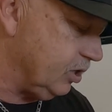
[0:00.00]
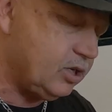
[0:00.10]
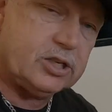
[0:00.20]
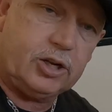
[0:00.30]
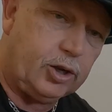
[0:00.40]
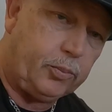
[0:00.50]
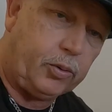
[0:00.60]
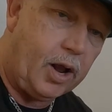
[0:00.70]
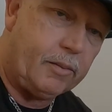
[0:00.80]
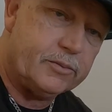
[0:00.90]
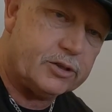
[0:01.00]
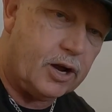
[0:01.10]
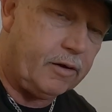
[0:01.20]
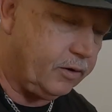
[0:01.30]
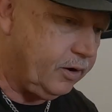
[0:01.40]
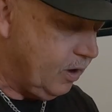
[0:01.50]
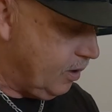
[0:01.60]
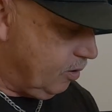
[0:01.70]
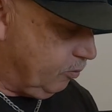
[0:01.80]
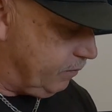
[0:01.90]
This is a little problem solver.
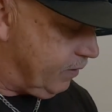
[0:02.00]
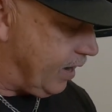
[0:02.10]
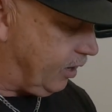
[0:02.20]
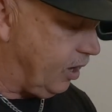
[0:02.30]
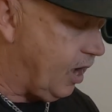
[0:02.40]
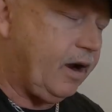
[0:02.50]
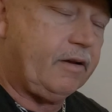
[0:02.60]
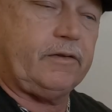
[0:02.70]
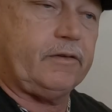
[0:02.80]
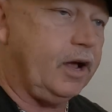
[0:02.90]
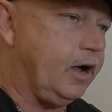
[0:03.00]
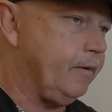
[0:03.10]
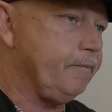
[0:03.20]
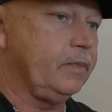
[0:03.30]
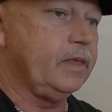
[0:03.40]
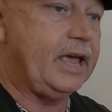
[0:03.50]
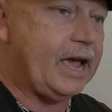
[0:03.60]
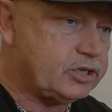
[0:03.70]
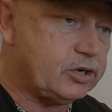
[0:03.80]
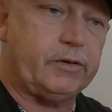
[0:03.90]
We've had a lot of
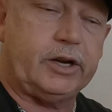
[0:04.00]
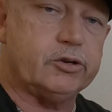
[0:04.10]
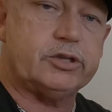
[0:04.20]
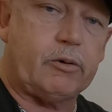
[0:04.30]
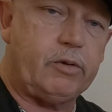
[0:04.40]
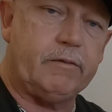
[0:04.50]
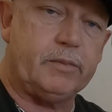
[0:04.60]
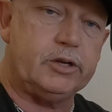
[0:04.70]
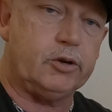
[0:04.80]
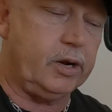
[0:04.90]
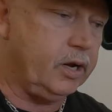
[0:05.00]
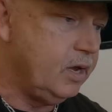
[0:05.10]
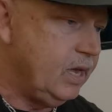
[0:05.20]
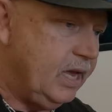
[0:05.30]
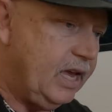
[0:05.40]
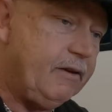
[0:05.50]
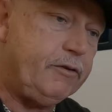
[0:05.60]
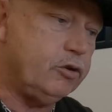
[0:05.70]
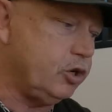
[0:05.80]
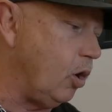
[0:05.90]
extra videos that we have been doing.
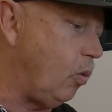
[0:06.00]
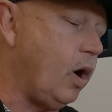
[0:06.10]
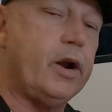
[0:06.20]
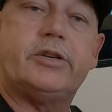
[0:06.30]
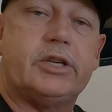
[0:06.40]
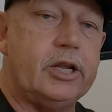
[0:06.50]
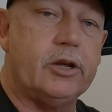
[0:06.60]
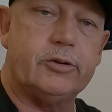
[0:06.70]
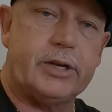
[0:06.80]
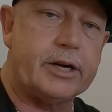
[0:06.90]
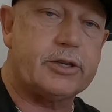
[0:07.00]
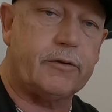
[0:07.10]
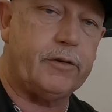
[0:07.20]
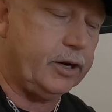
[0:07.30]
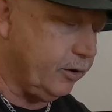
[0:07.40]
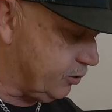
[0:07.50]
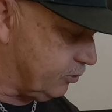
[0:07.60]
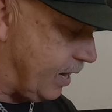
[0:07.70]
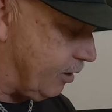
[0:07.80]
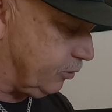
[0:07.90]
If you don't want to see those extra videos,
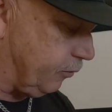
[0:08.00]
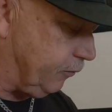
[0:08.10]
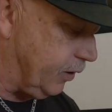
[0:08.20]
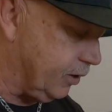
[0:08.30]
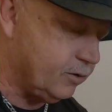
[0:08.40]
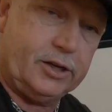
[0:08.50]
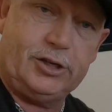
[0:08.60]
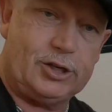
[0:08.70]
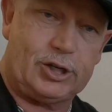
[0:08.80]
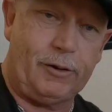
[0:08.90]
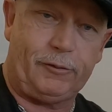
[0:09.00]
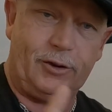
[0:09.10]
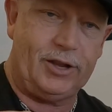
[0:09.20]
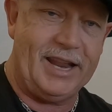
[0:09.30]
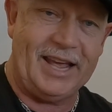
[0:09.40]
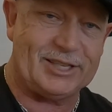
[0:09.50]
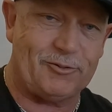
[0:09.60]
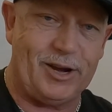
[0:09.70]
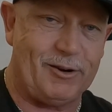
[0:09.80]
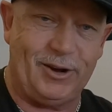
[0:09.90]
those how-to videos, then just skip to the
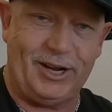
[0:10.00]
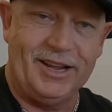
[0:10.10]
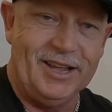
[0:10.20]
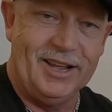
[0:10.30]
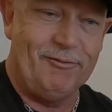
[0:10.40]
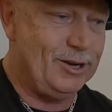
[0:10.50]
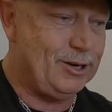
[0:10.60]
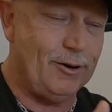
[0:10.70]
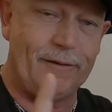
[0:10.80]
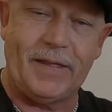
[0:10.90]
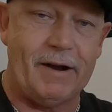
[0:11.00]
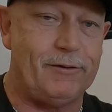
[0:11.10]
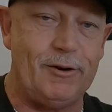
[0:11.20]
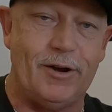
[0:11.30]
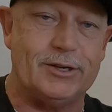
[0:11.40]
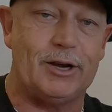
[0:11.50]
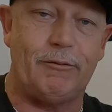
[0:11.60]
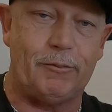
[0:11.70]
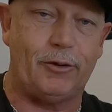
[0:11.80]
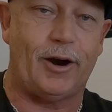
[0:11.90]
next week. We do it every Wednesday.
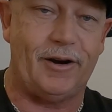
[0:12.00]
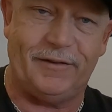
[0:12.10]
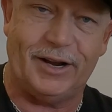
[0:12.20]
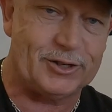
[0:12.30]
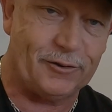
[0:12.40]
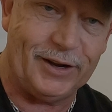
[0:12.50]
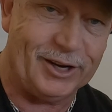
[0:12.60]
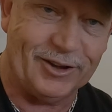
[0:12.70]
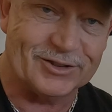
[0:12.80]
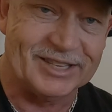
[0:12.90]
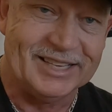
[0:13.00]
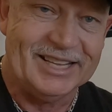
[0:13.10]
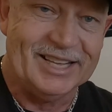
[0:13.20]
We put our adventure videos.